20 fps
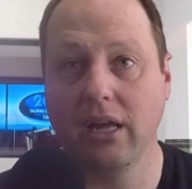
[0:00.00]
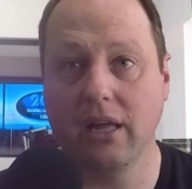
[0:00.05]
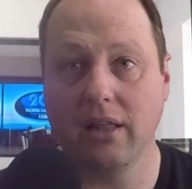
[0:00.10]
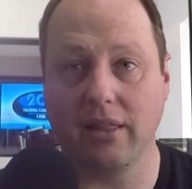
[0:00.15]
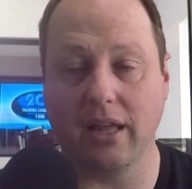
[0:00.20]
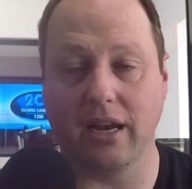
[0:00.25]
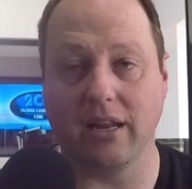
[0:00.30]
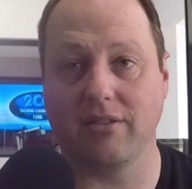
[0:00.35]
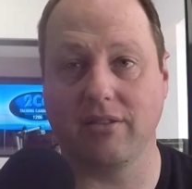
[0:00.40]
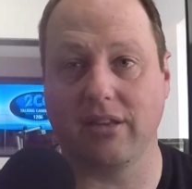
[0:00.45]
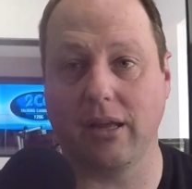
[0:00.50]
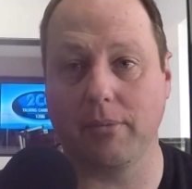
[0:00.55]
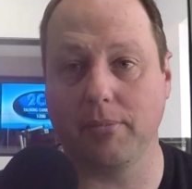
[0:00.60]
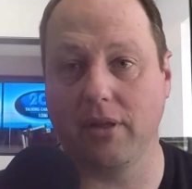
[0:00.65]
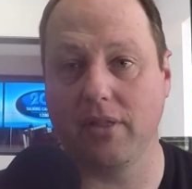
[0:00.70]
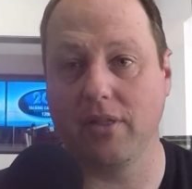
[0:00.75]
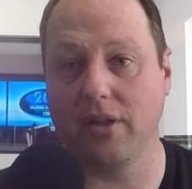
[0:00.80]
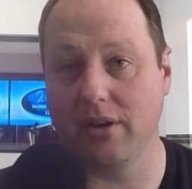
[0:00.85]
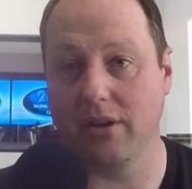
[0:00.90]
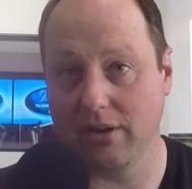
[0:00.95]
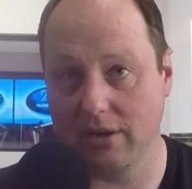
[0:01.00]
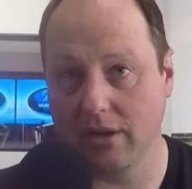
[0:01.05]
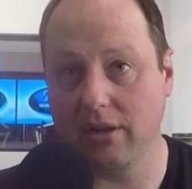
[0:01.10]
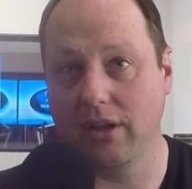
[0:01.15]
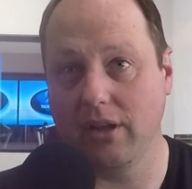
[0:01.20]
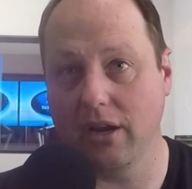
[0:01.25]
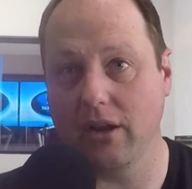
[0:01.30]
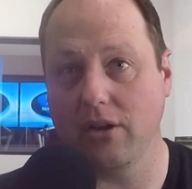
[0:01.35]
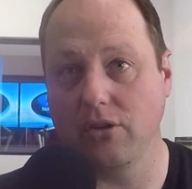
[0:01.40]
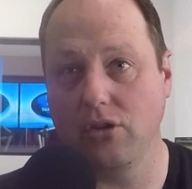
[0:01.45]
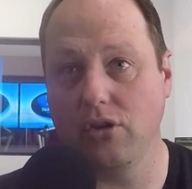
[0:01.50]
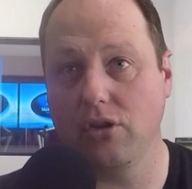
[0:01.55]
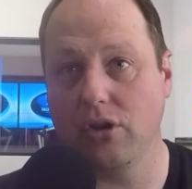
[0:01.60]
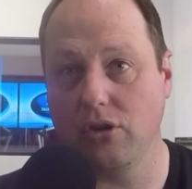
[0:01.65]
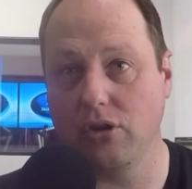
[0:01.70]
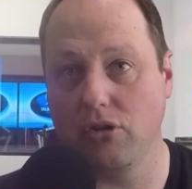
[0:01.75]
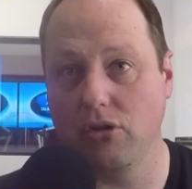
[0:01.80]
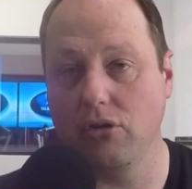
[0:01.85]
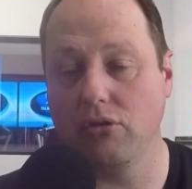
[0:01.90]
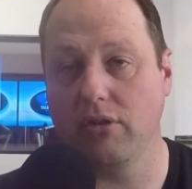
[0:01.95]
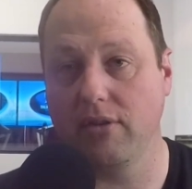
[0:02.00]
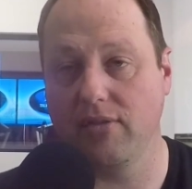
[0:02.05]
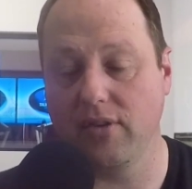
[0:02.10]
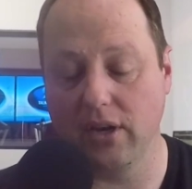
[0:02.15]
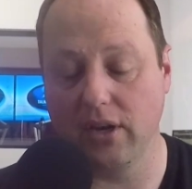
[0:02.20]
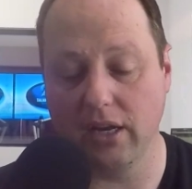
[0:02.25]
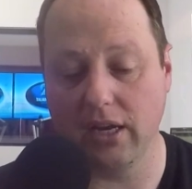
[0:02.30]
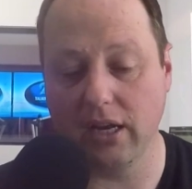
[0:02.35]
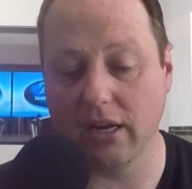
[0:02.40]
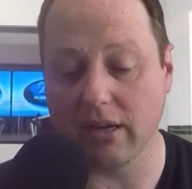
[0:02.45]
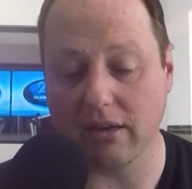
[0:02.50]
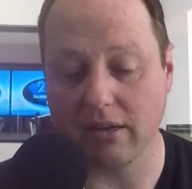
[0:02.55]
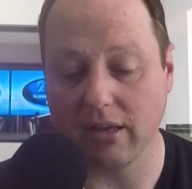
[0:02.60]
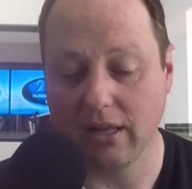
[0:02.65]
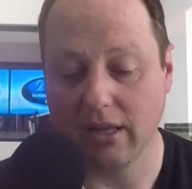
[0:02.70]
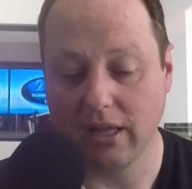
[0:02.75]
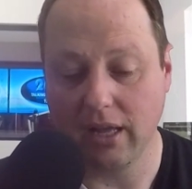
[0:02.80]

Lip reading: then it's something that, you know, you can use if you need it.